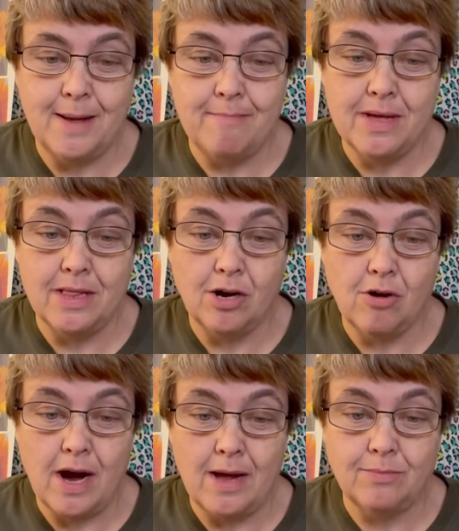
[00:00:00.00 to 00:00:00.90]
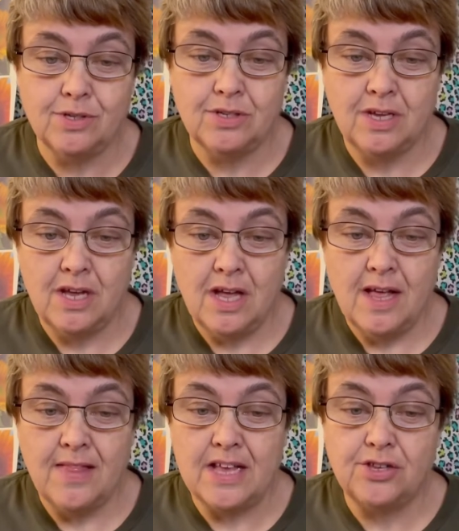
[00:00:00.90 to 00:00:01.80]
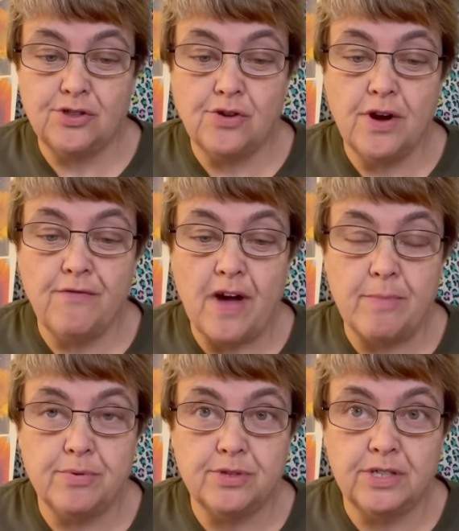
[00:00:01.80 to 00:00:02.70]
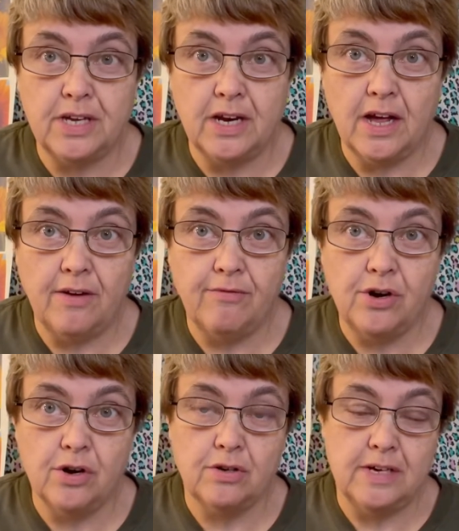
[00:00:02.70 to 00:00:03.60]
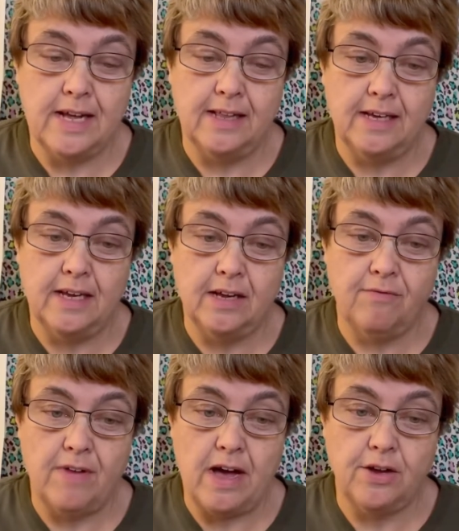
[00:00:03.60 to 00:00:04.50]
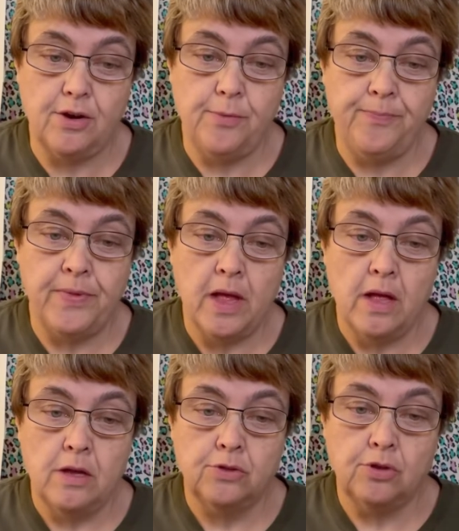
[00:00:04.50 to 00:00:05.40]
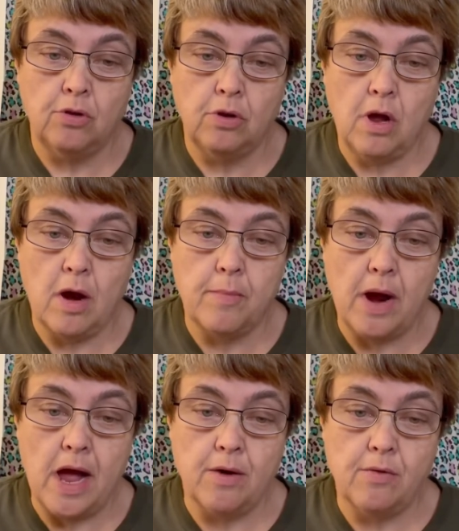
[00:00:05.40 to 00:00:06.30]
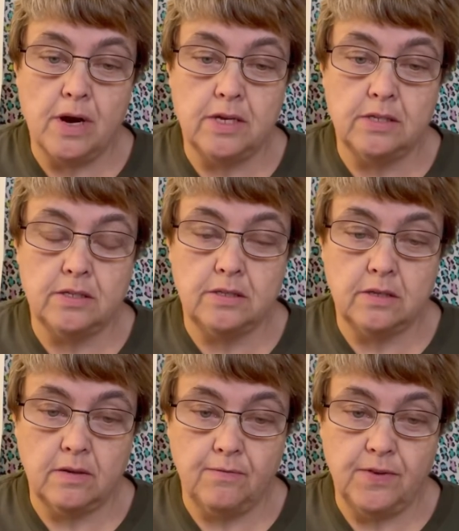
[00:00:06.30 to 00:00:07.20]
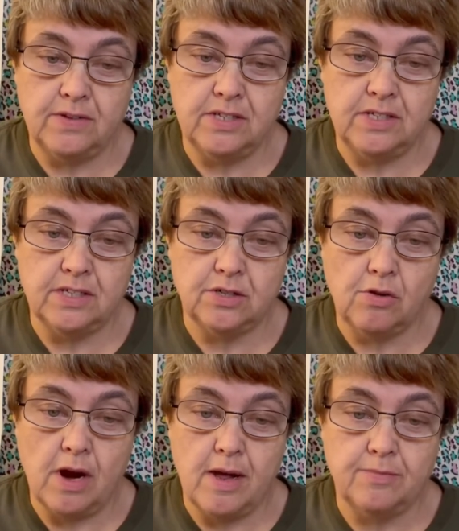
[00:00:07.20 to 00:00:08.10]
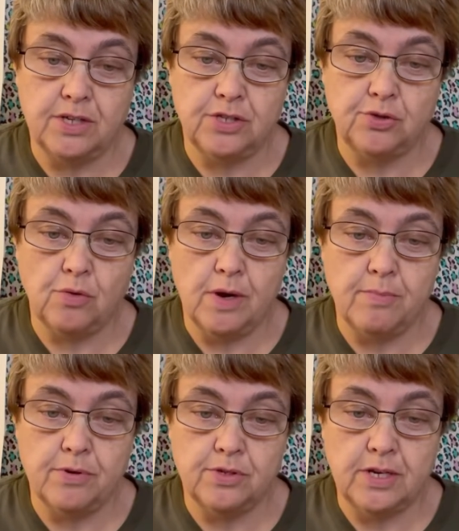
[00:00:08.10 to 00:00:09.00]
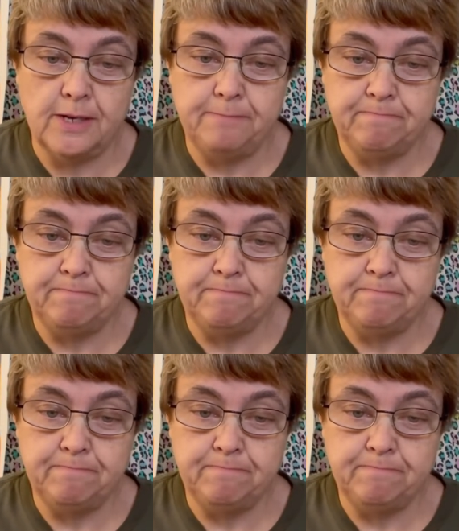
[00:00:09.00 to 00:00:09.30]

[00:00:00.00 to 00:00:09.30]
milligrams, that's 35% of your daily value. Total carbohydrates, 56 grams, that's 20%.